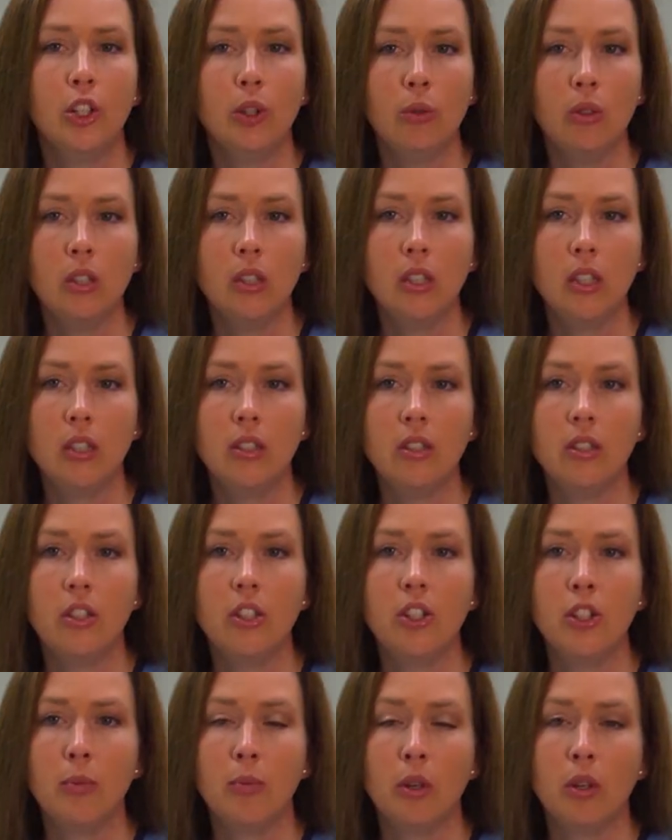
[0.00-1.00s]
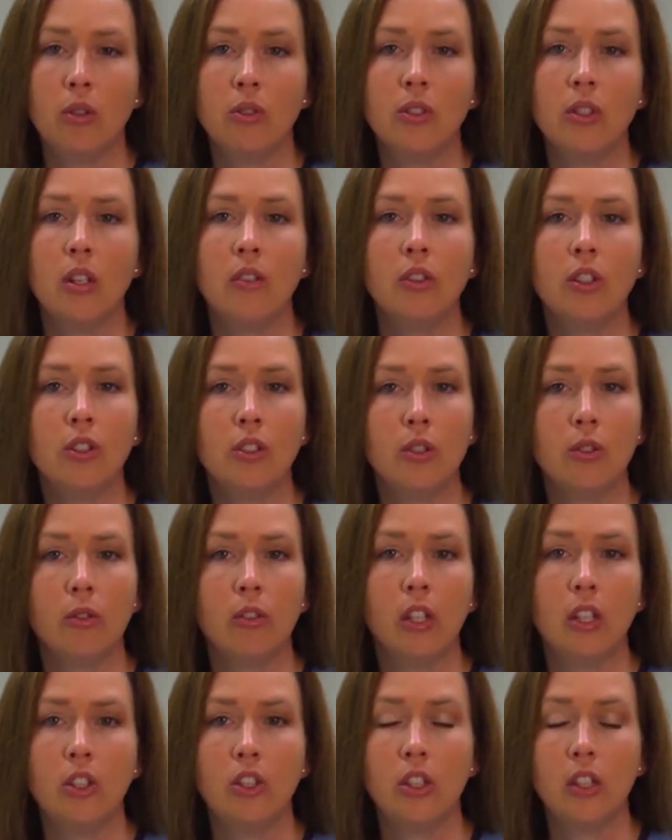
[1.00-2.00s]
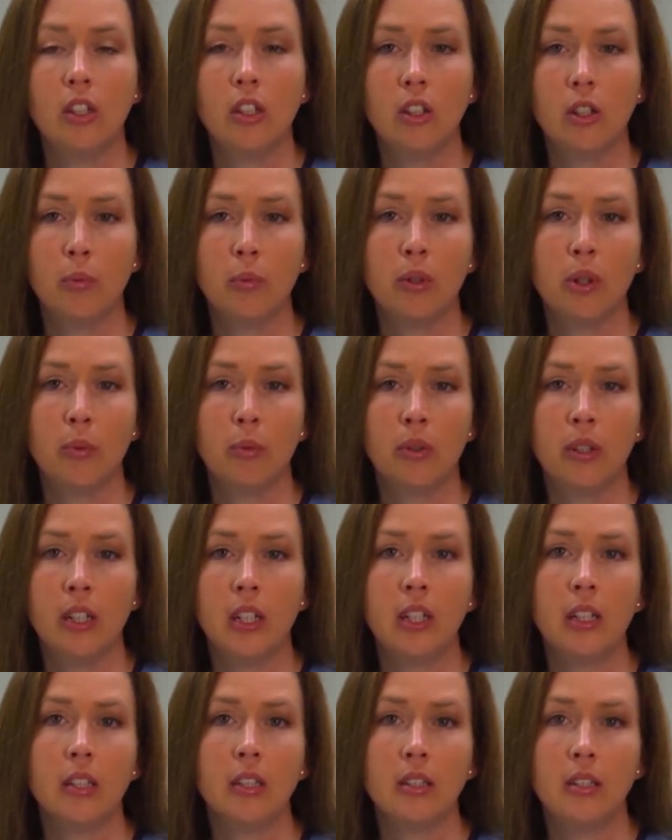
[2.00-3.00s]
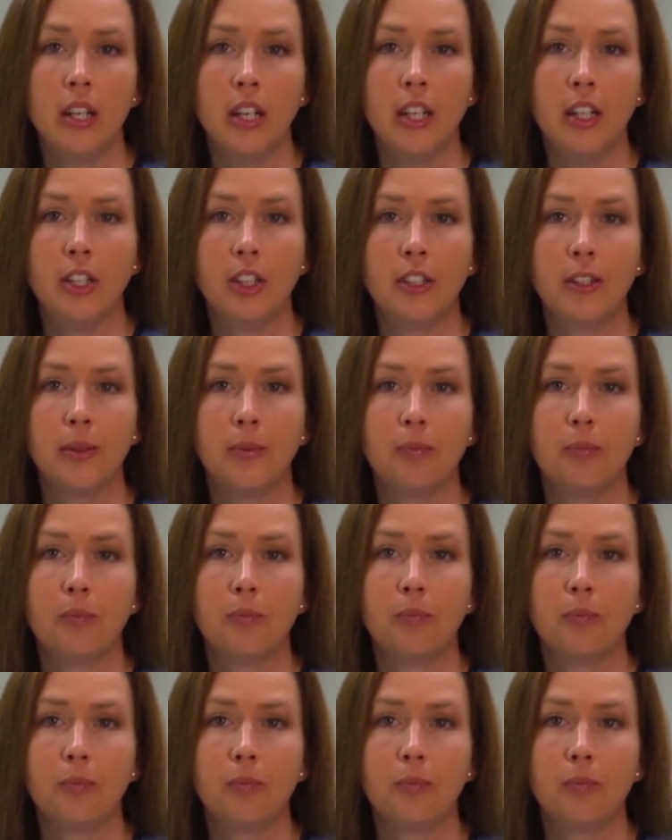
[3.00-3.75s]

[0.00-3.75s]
You will need to dispose of the syringe in an appropriate container.